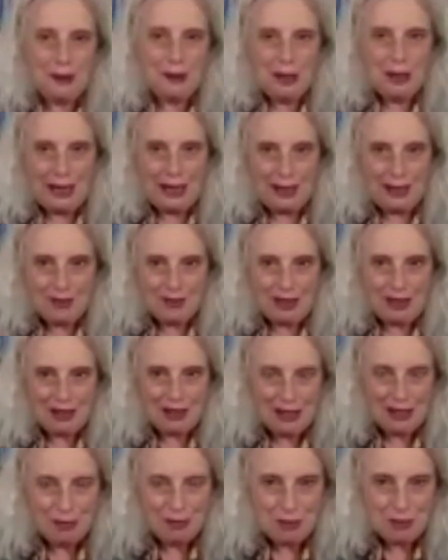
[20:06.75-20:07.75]
And that
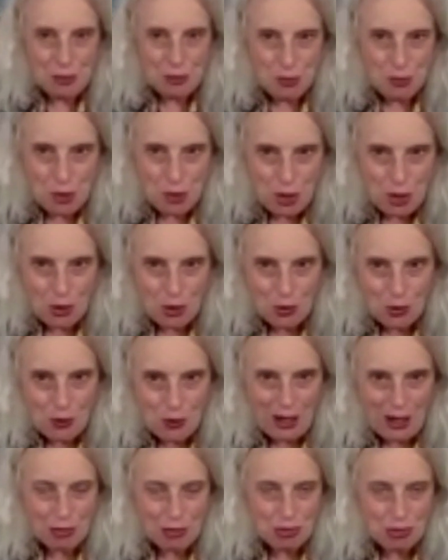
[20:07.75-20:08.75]
if you know
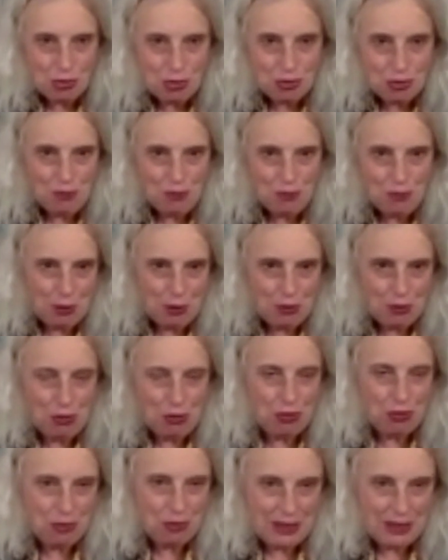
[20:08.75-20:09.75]
how to do both
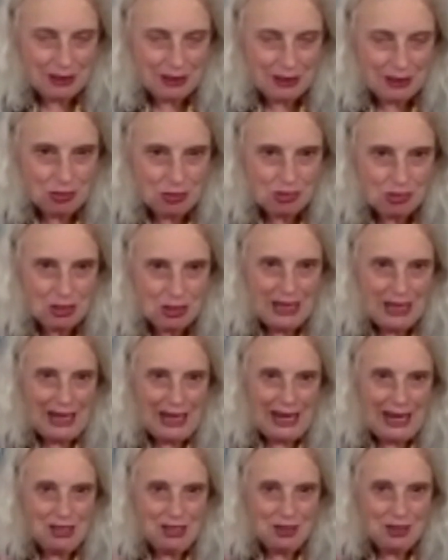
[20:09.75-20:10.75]
things
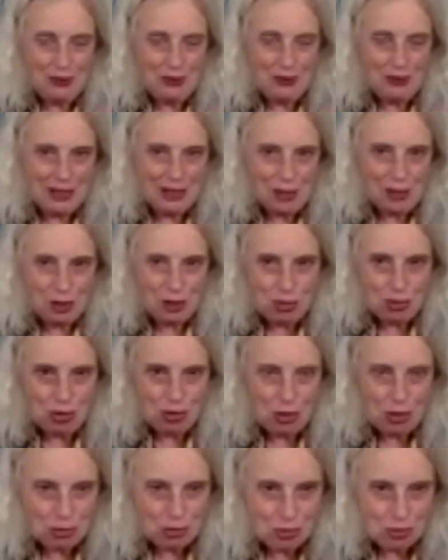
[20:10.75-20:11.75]
and you can
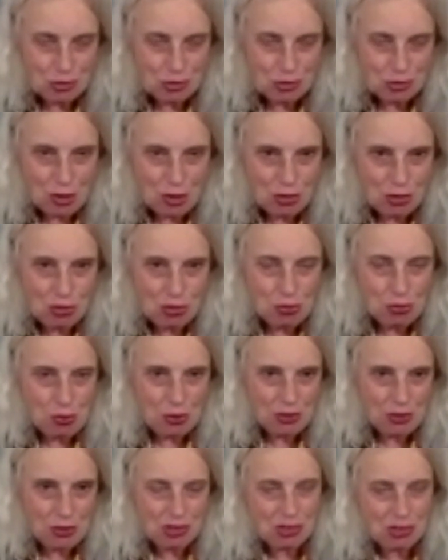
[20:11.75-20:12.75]
adjust to what
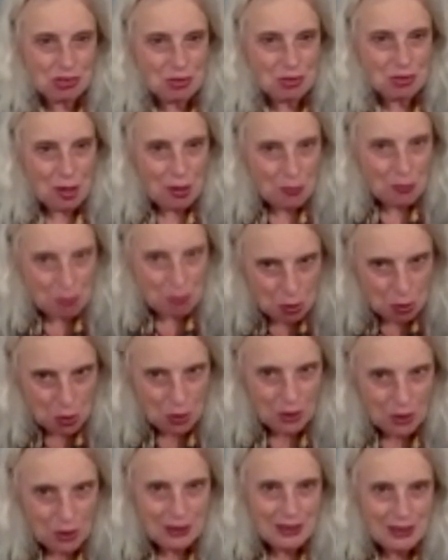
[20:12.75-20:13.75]
is more
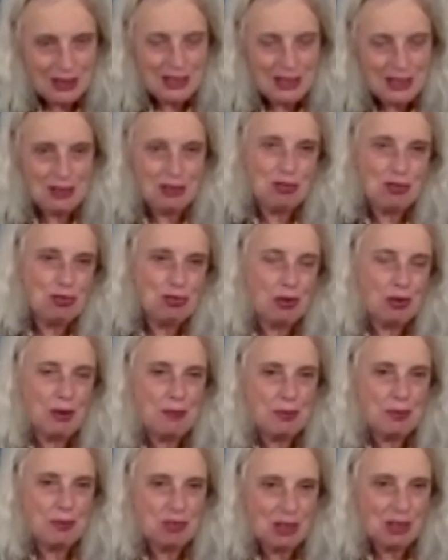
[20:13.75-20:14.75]
needed for a
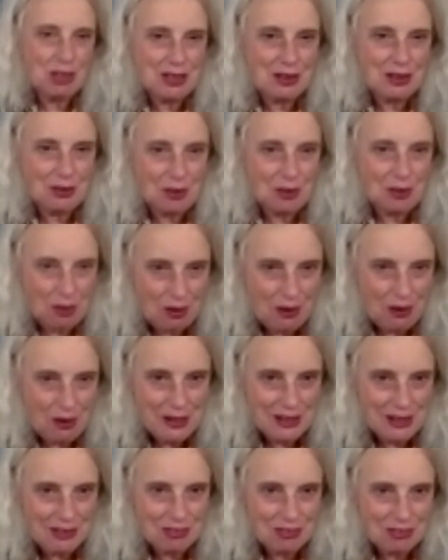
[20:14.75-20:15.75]
particular
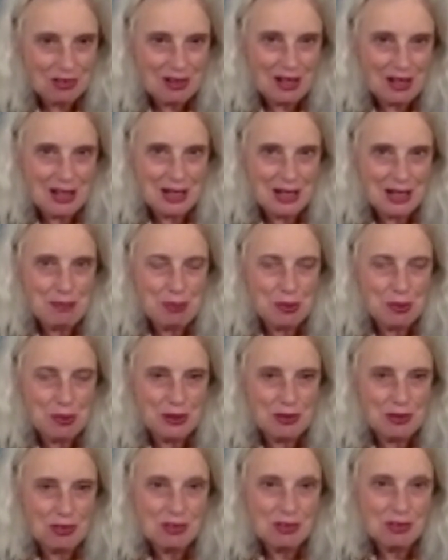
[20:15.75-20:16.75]
client at any
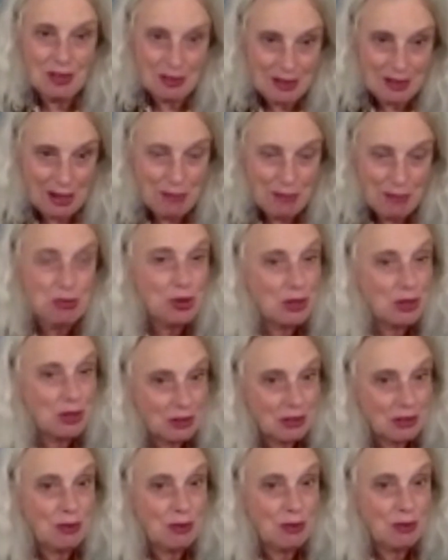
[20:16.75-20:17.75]
point, that can work
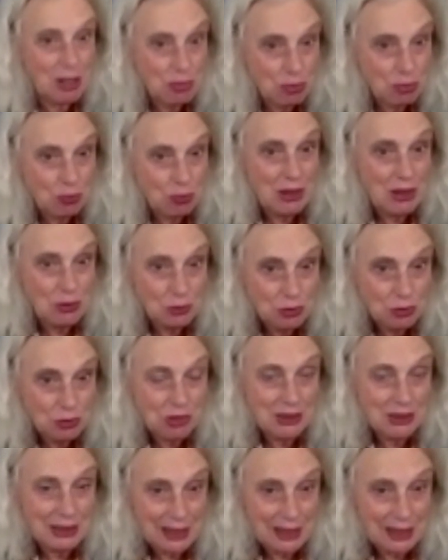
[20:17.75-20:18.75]
quite well
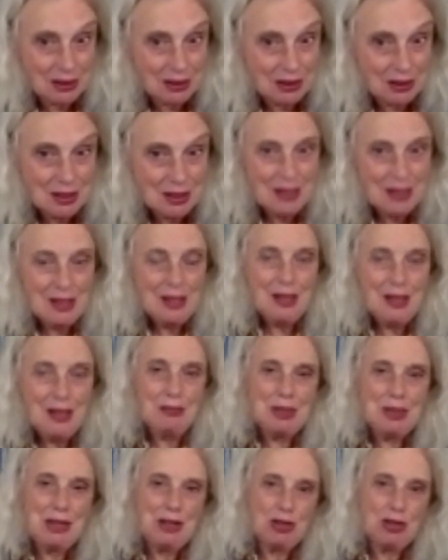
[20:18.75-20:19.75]
together,
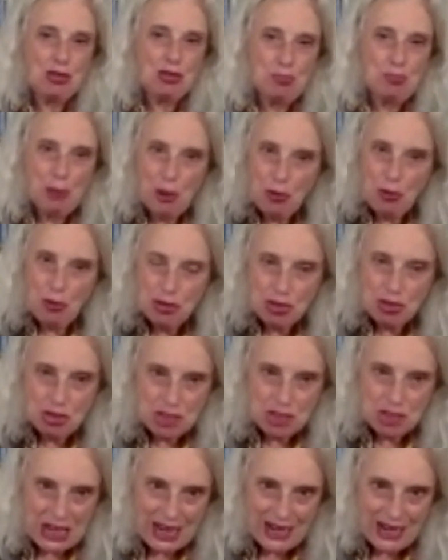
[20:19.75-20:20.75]
because both
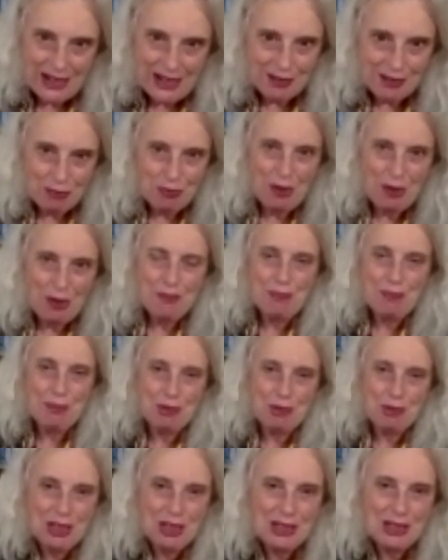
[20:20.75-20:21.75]
share one
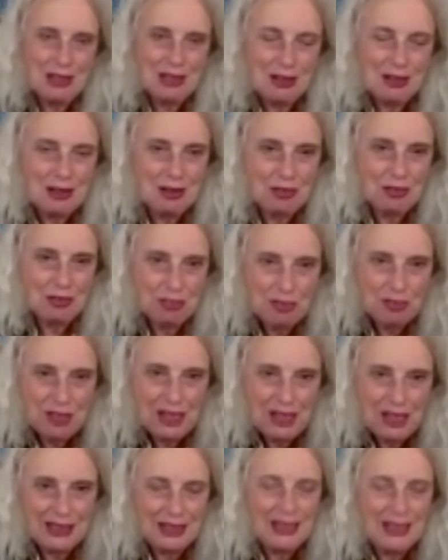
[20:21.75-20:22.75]
particular
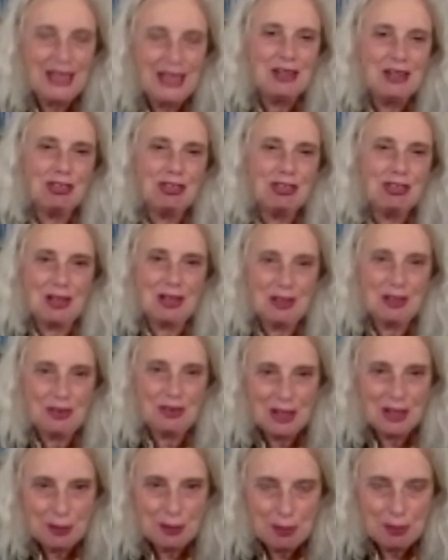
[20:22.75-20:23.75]
thing in the
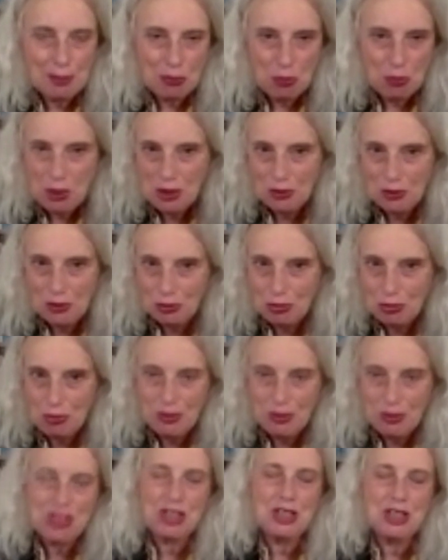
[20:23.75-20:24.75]
psychotherapy world,
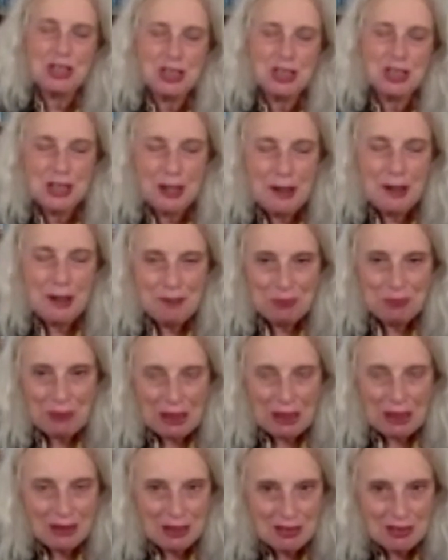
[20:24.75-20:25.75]
which is
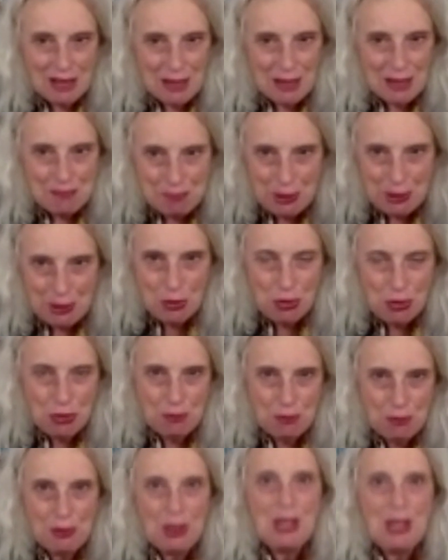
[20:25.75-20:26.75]
that they both
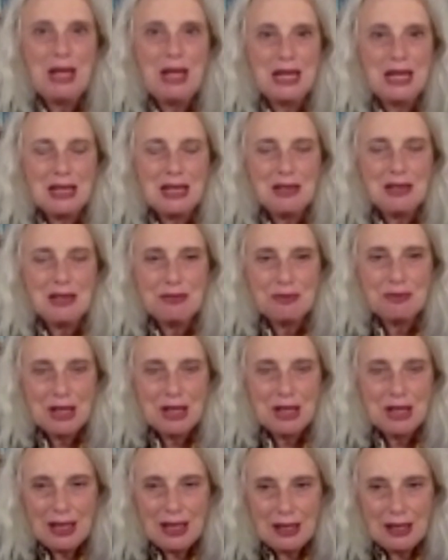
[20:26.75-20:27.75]
believe
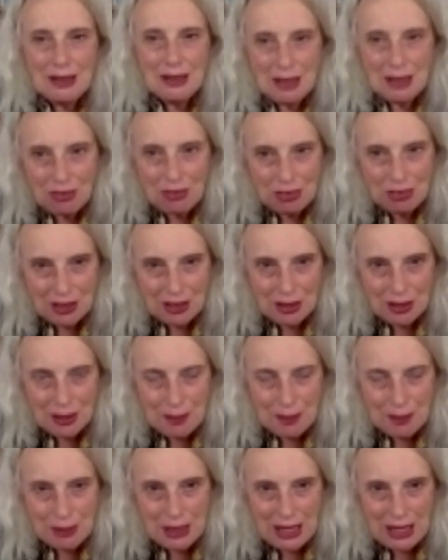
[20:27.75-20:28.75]
that
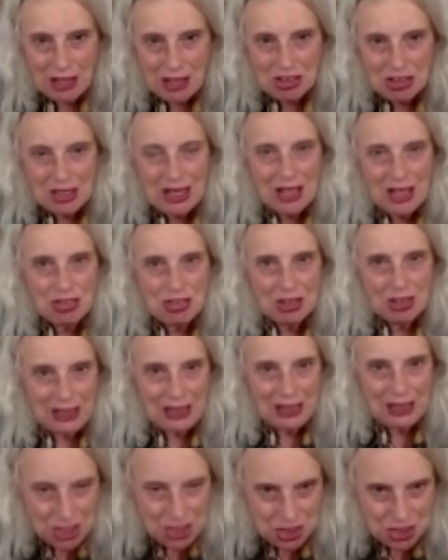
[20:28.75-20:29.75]
therapy has an
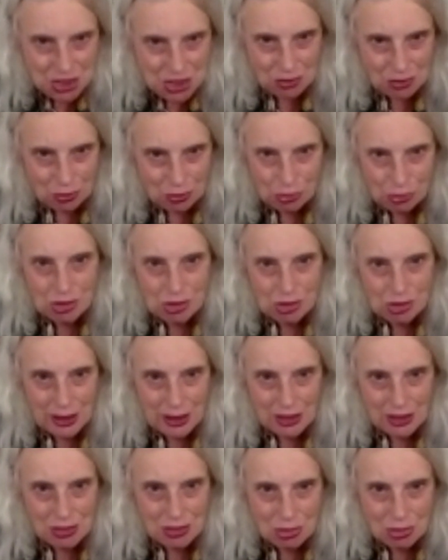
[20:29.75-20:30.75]
educational side
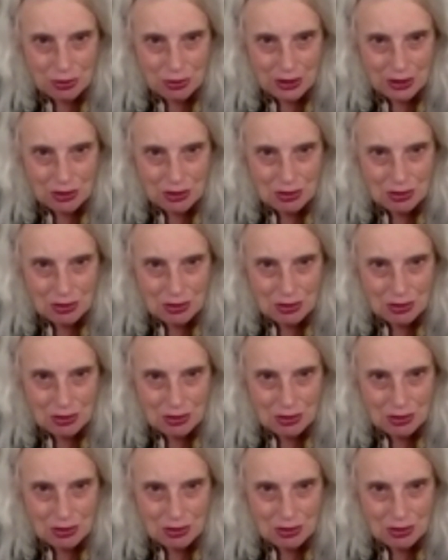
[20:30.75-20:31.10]
to it,